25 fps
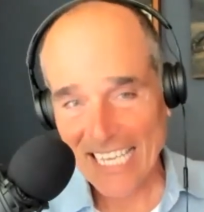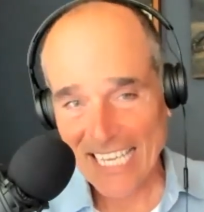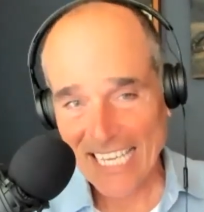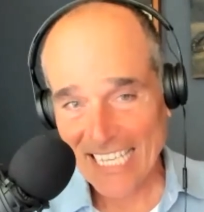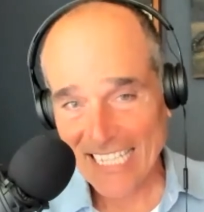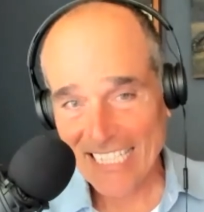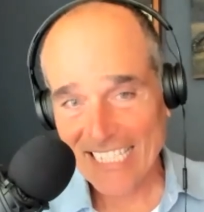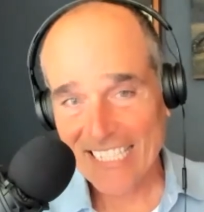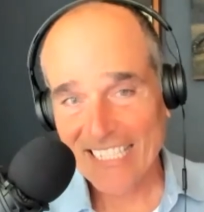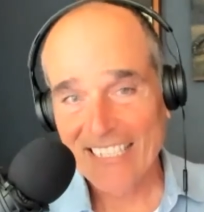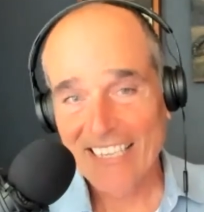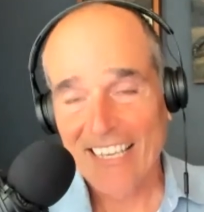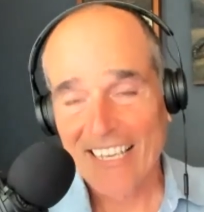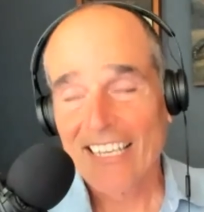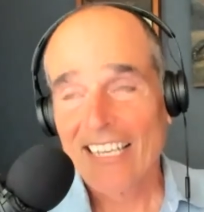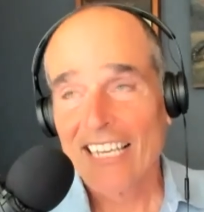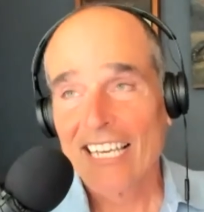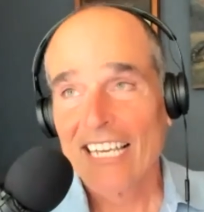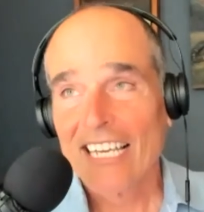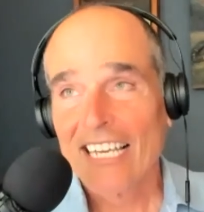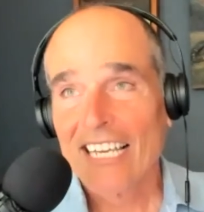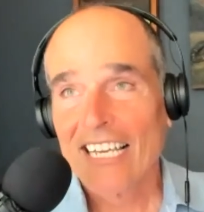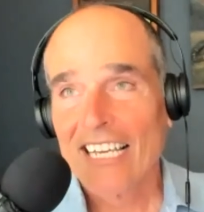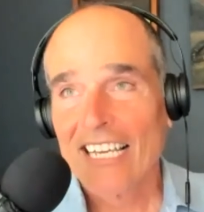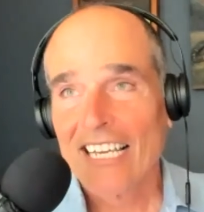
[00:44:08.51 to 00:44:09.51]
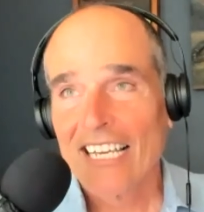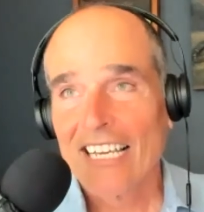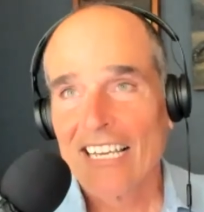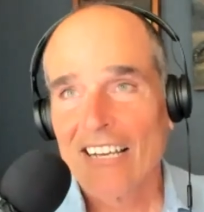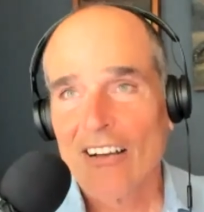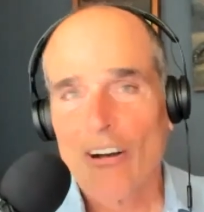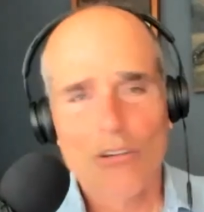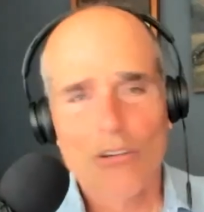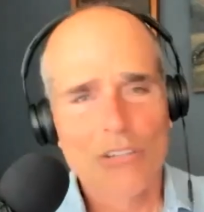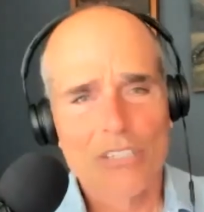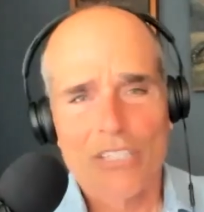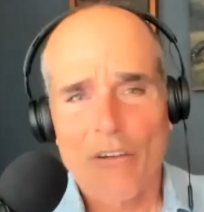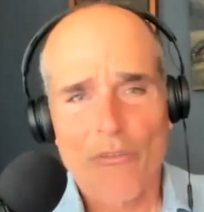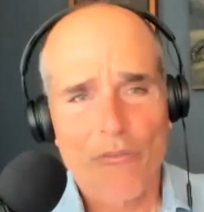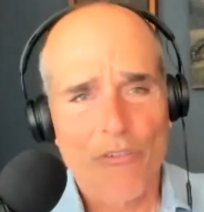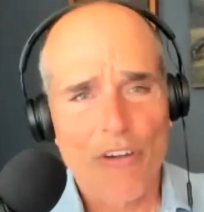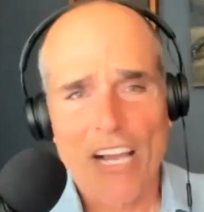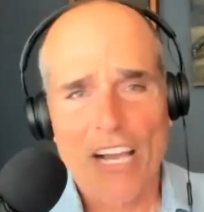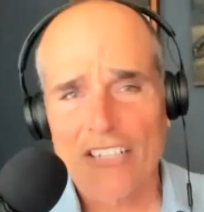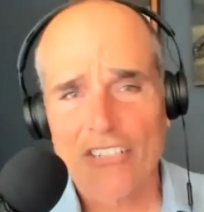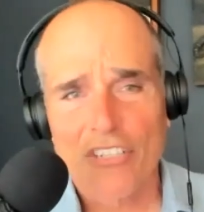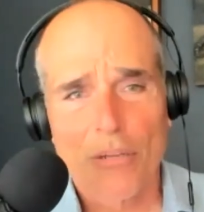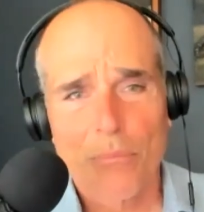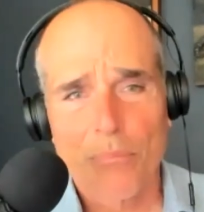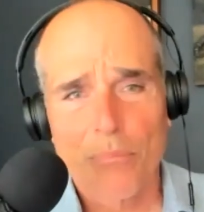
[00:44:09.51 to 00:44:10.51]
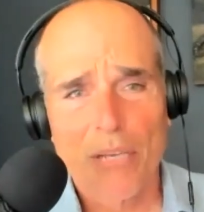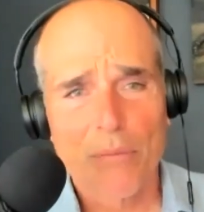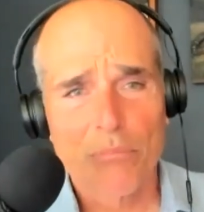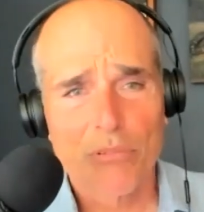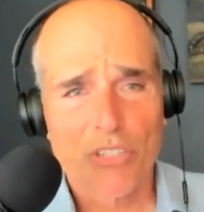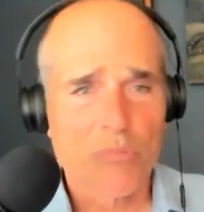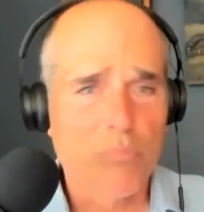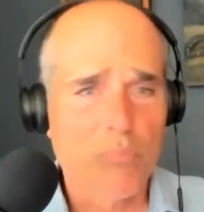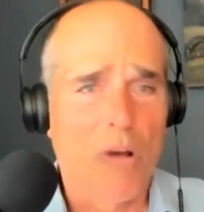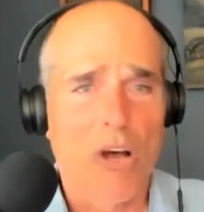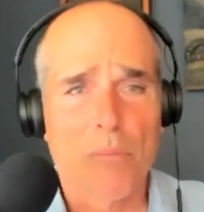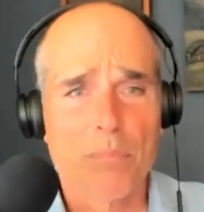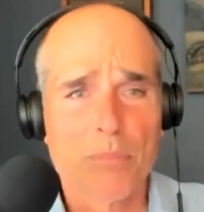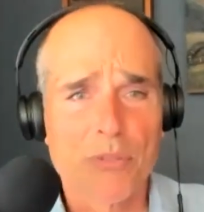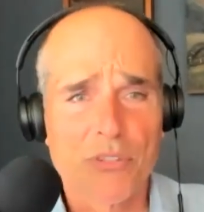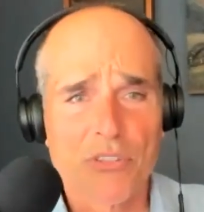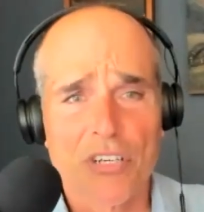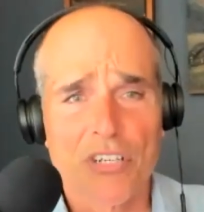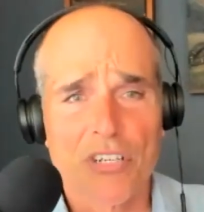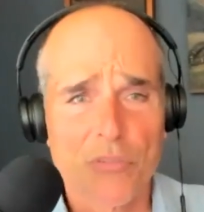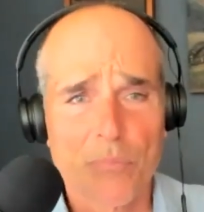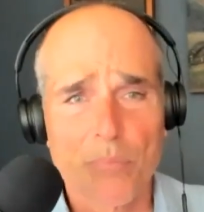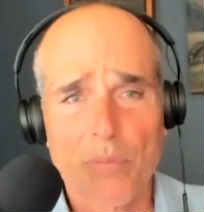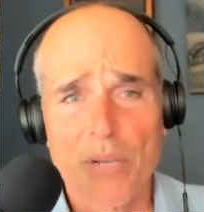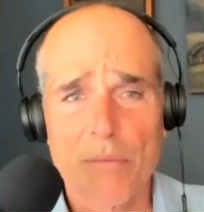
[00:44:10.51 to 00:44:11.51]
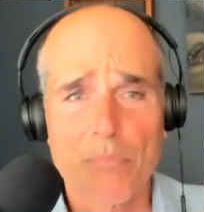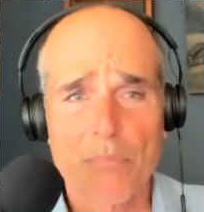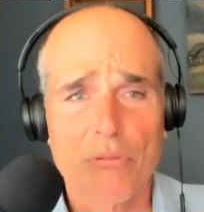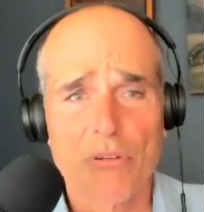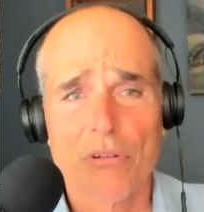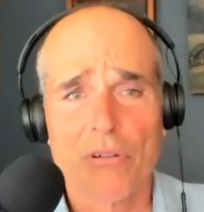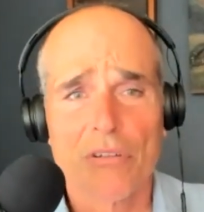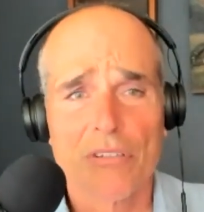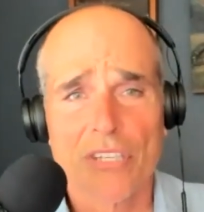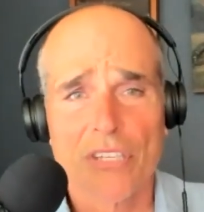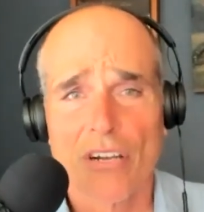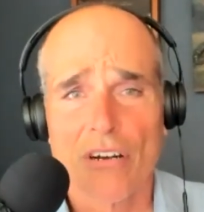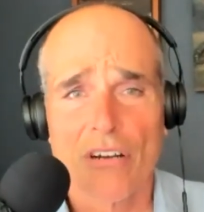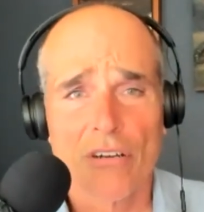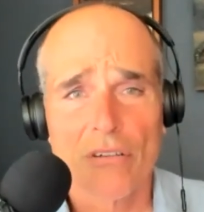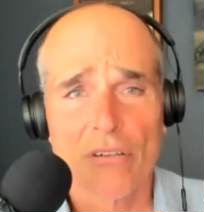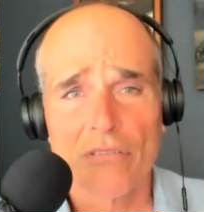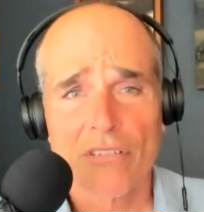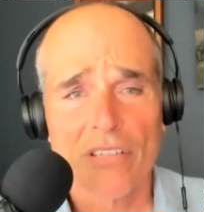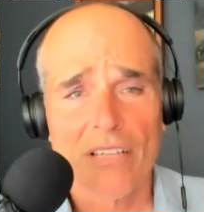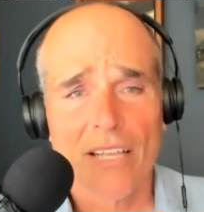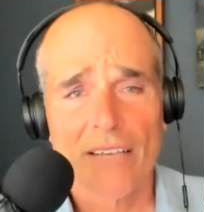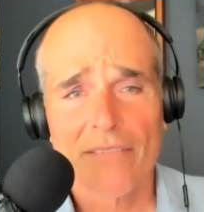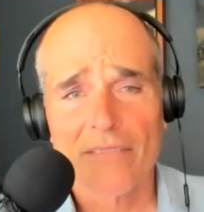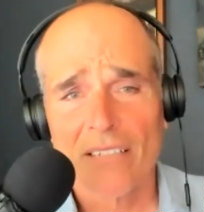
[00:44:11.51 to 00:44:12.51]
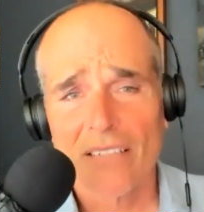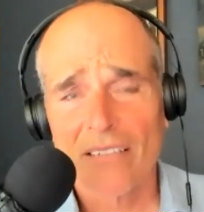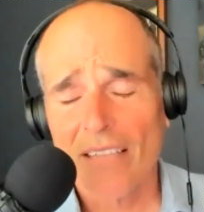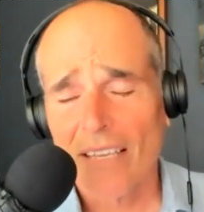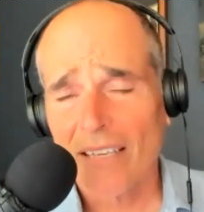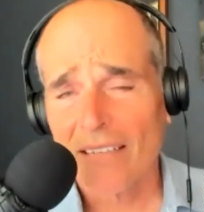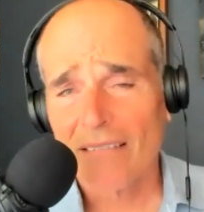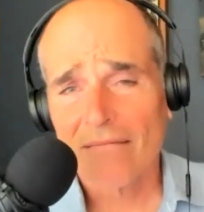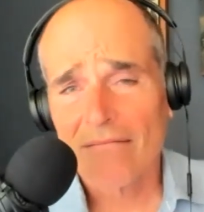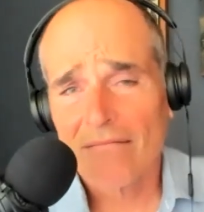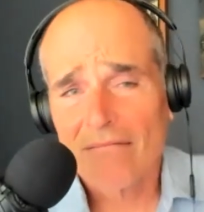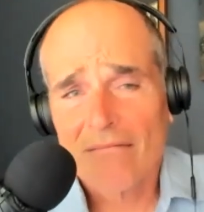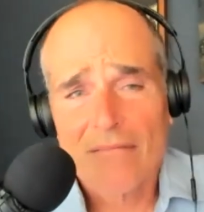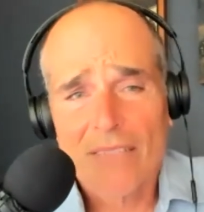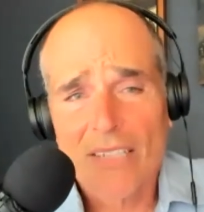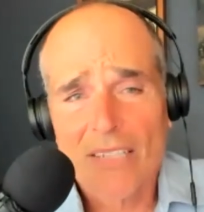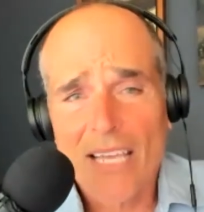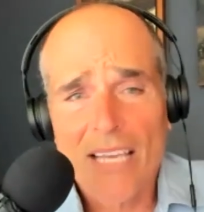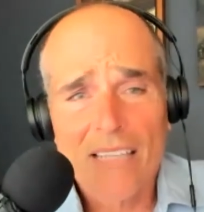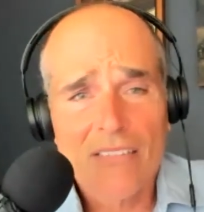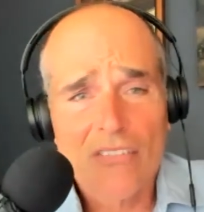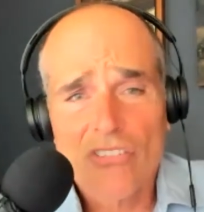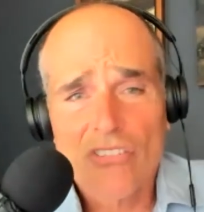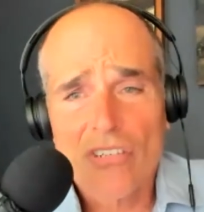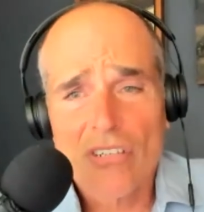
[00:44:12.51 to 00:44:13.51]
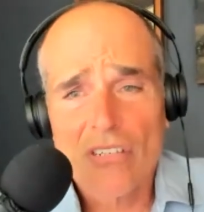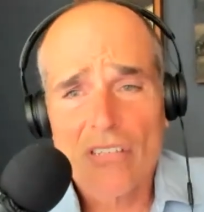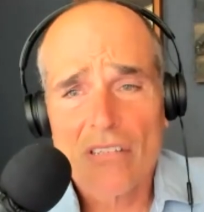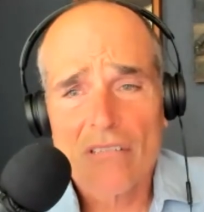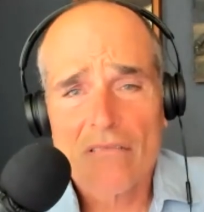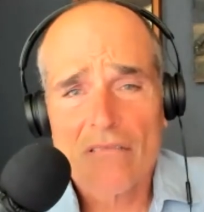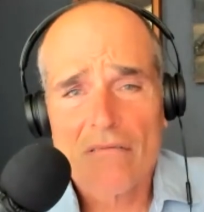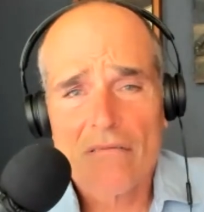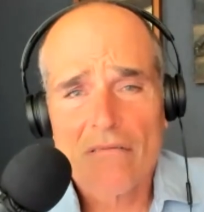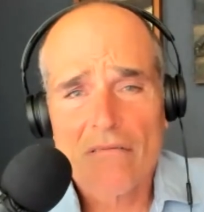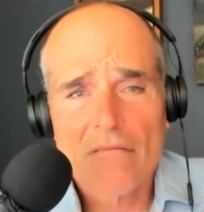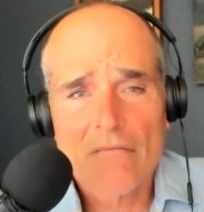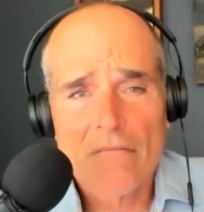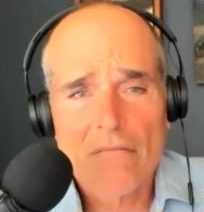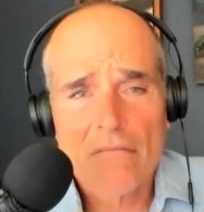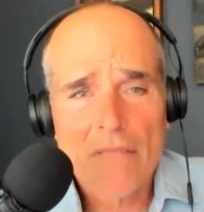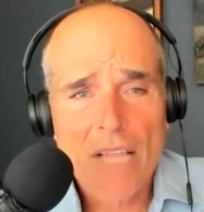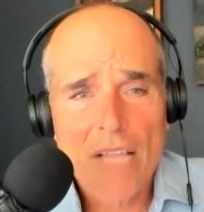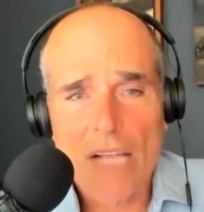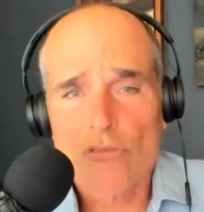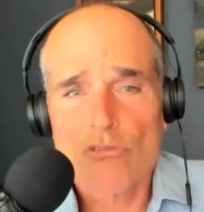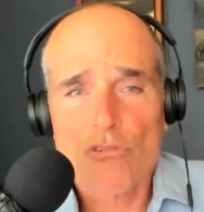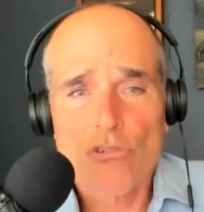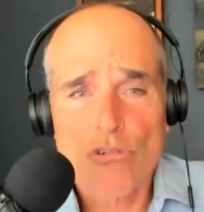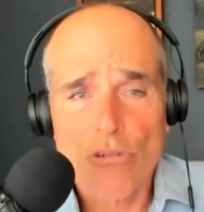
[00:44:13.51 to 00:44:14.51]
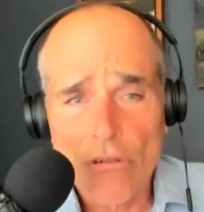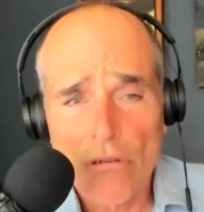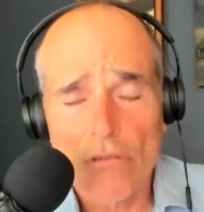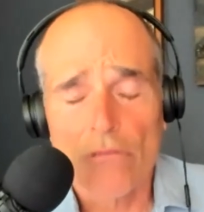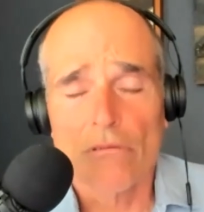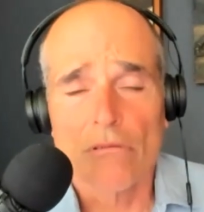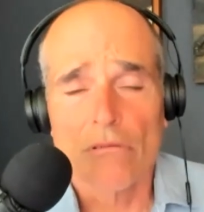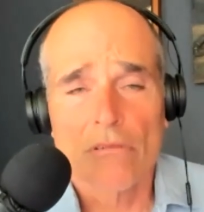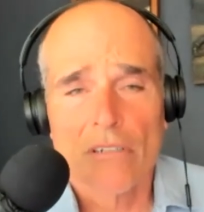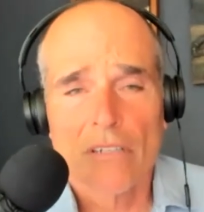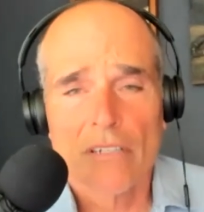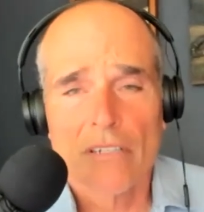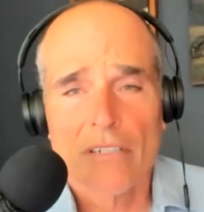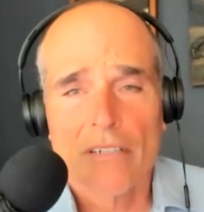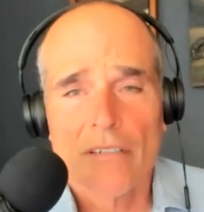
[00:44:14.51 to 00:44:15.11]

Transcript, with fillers: it's only a fraction of people, small percentage of people, you know, own slaves. It's like, well, that's just not true.